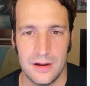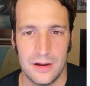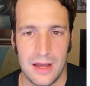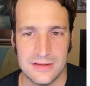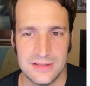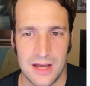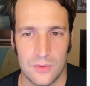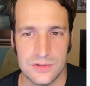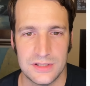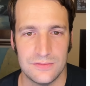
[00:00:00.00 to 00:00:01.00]
has not
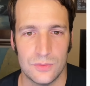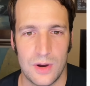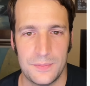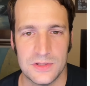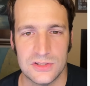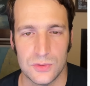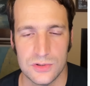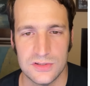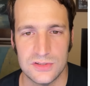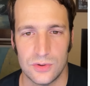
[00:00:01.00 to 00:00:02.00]
received the weapons.
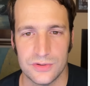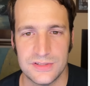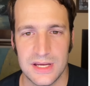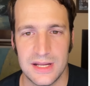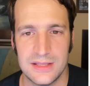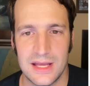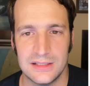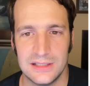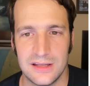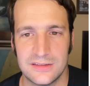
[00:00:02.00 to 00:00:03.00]
Sources told CNN that
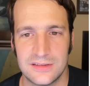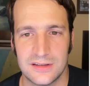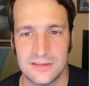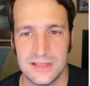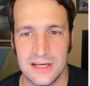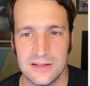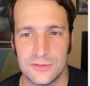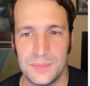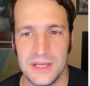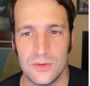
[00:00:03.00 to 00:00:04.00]
Link 16 is
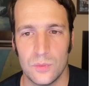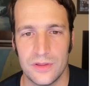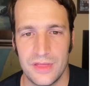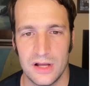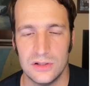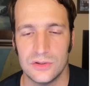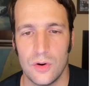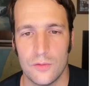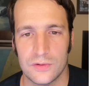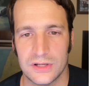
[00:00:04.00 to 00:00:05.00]
being withheld
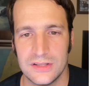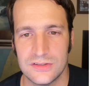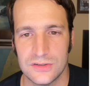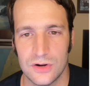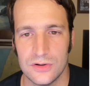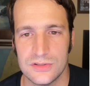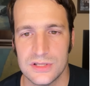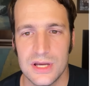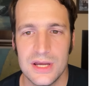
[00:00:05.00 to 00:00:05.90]
over concerns